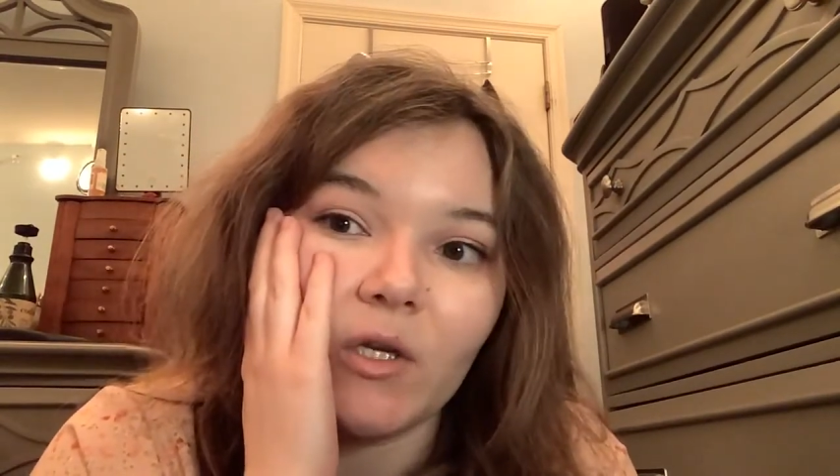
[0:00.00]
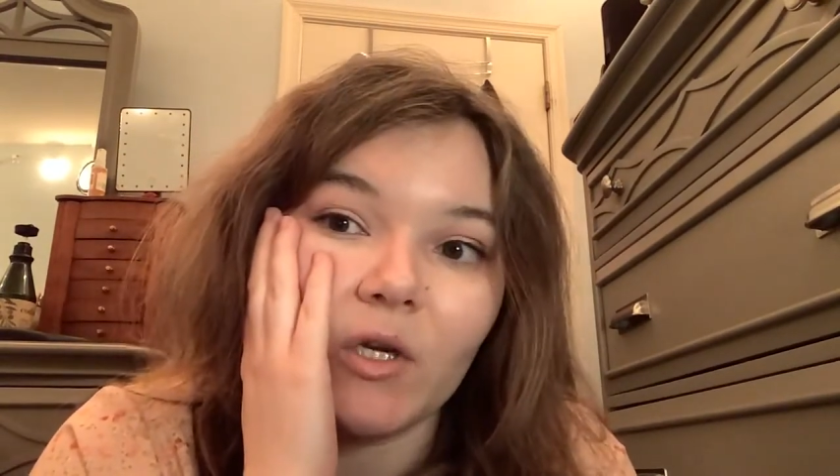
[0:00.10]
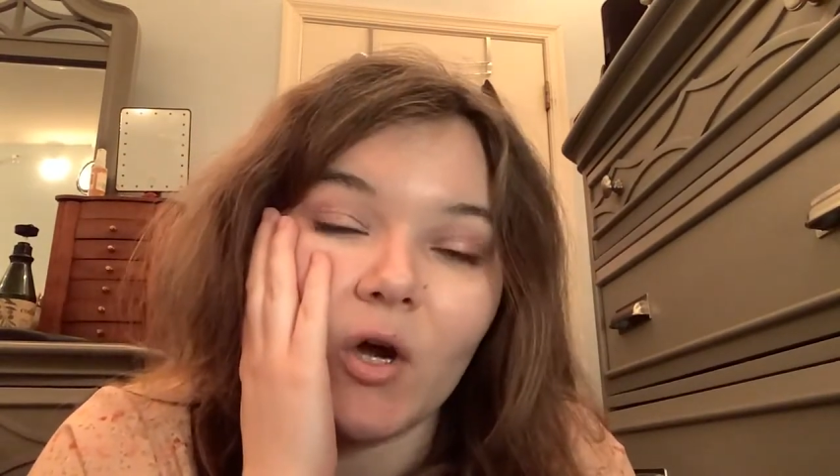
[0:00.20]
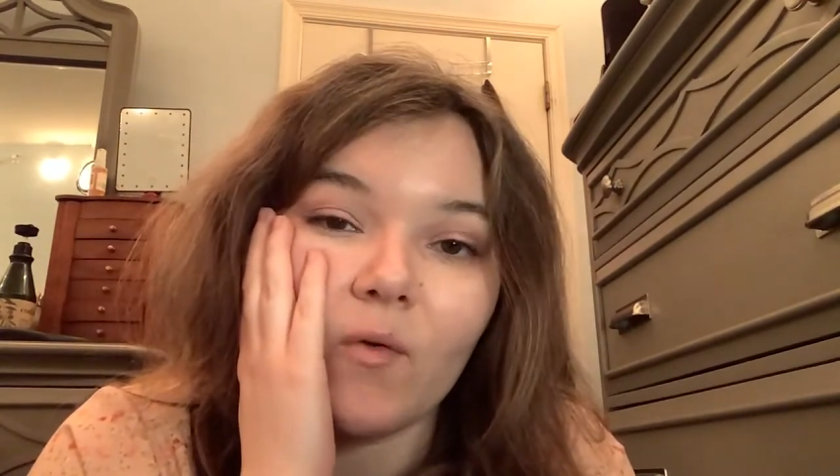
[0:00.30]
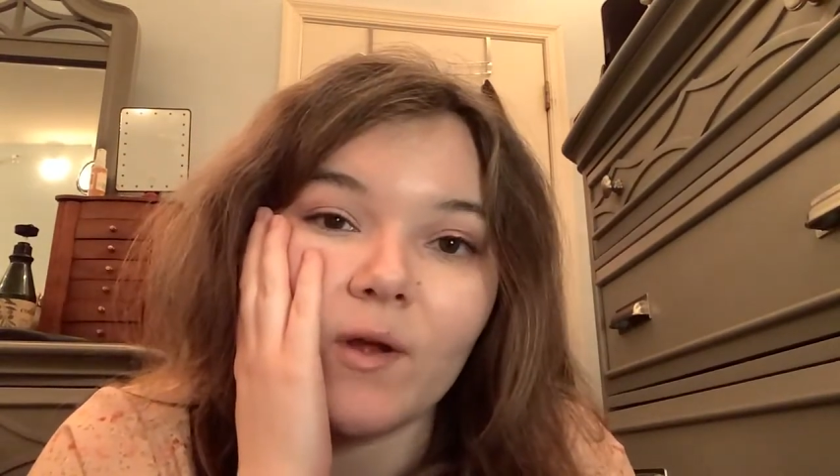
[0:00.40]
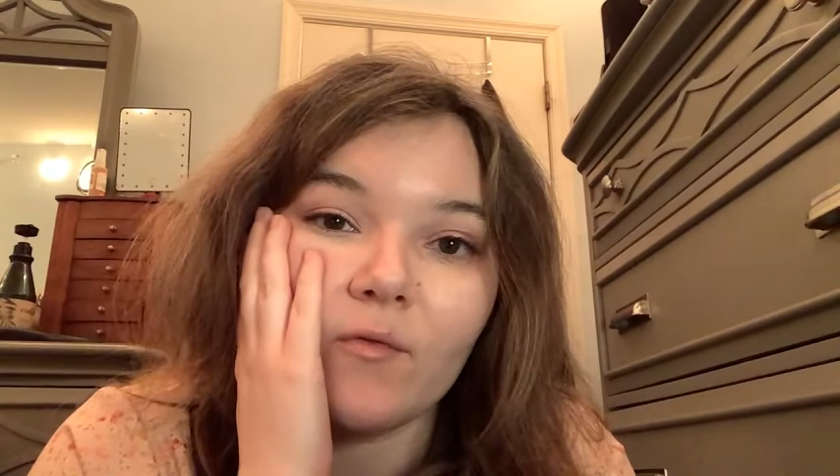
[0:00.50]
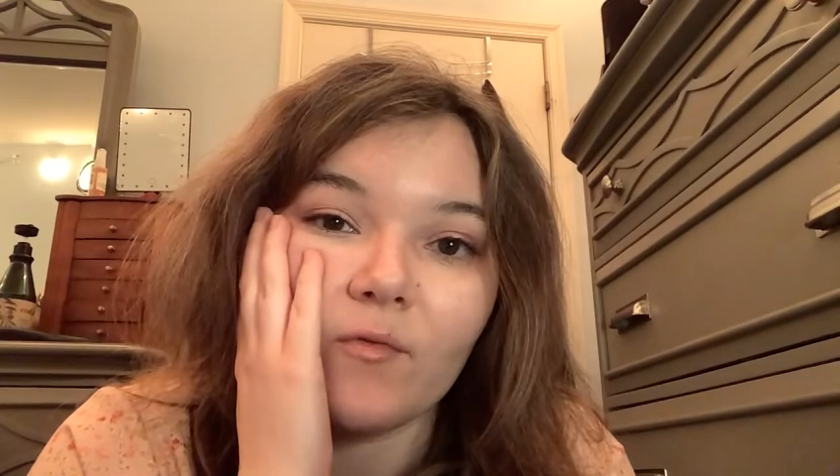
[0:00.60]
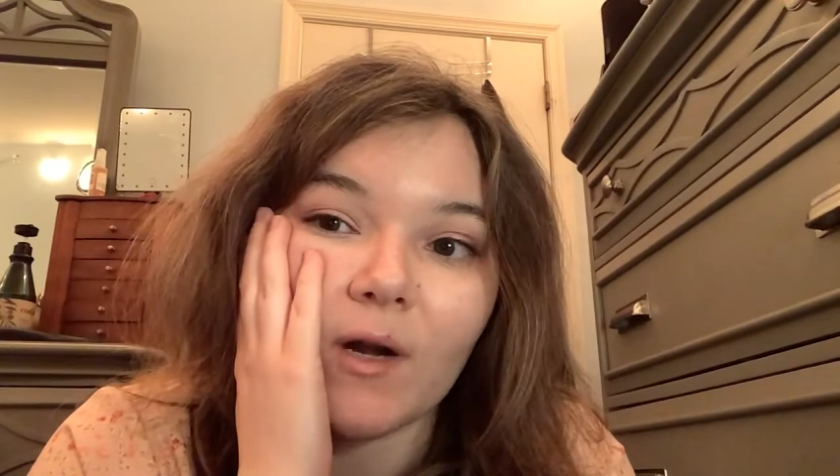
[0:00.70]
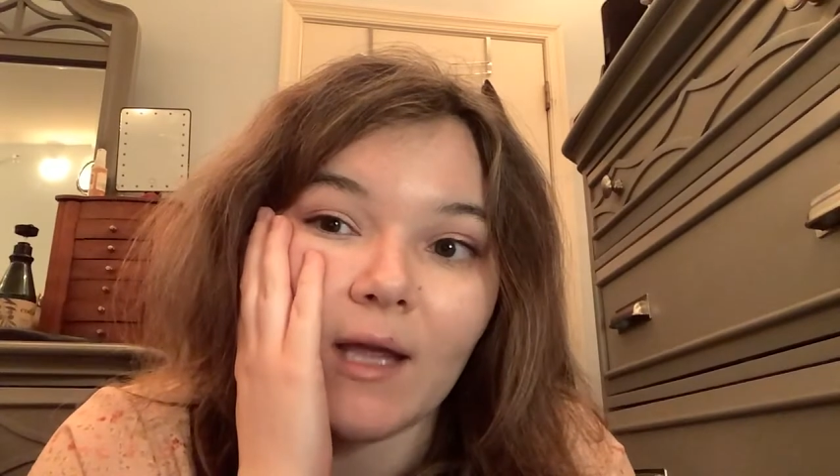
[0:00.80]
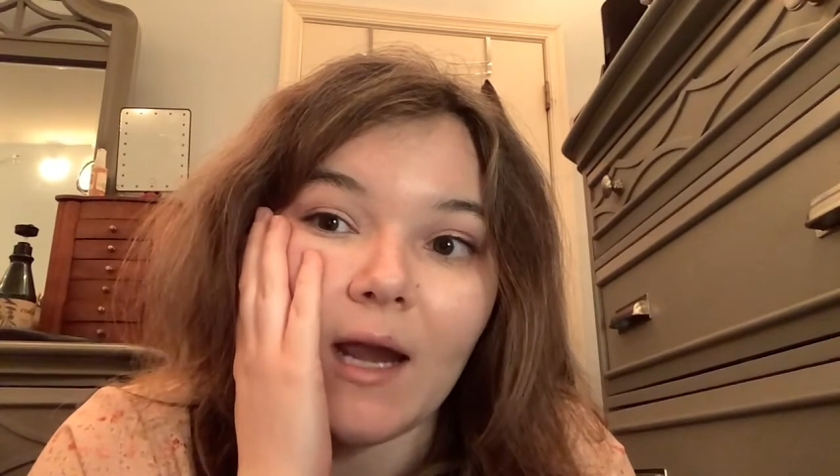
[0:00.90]
you know, in
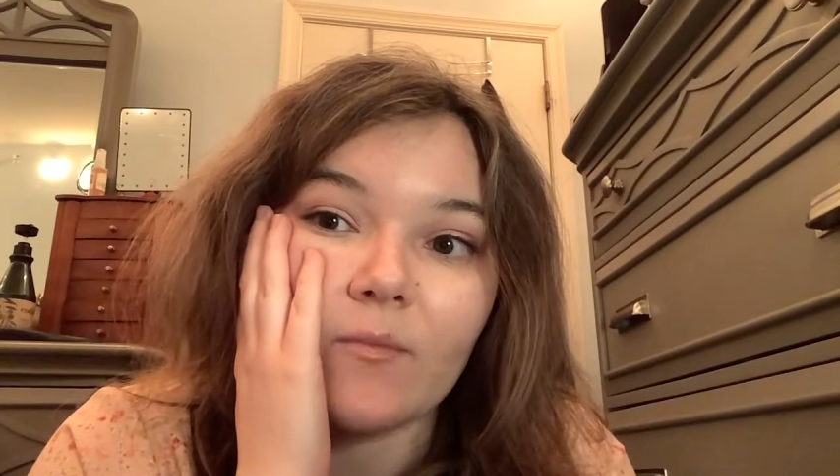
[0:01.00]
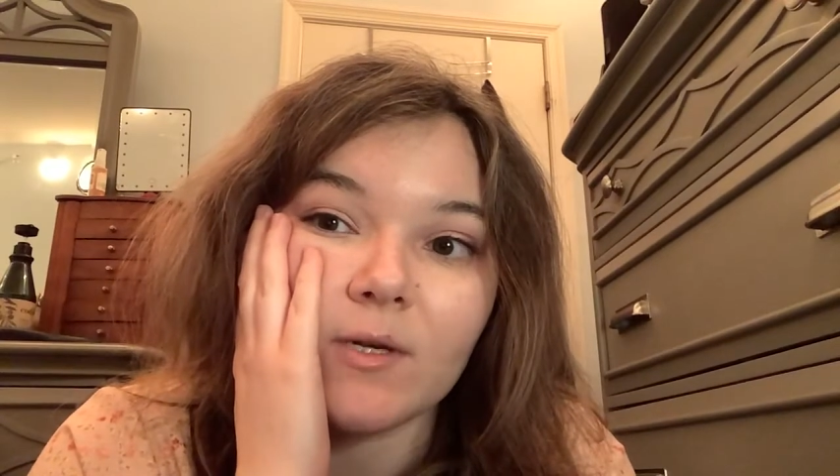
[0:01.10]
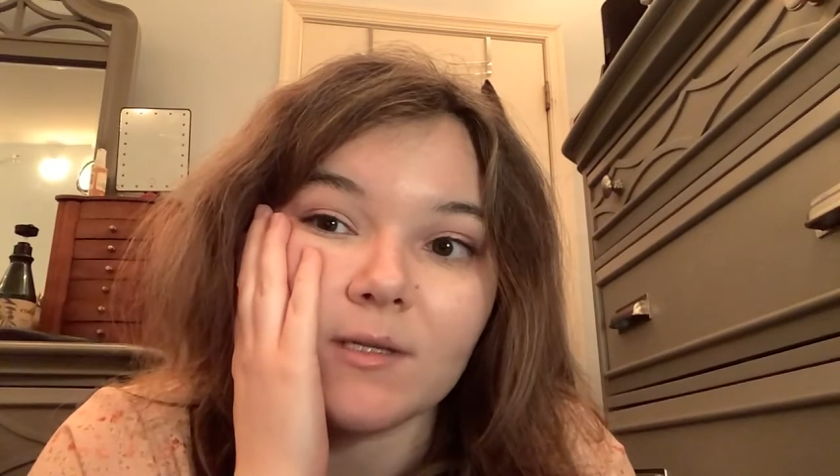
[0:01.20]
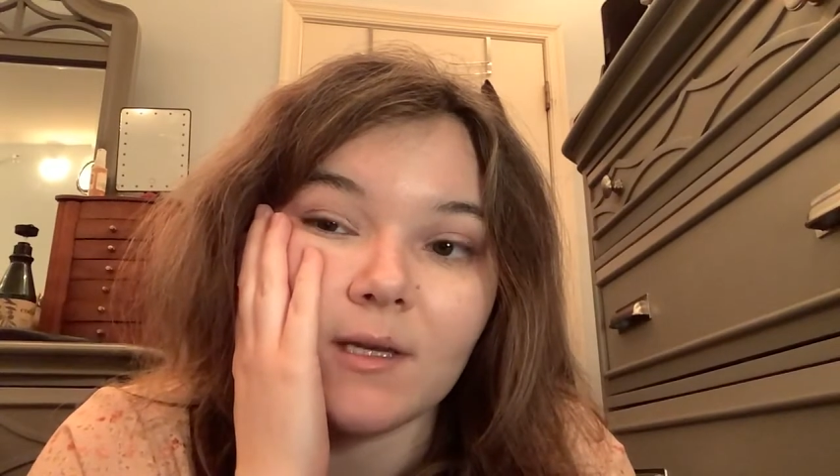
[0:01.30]
front of cameras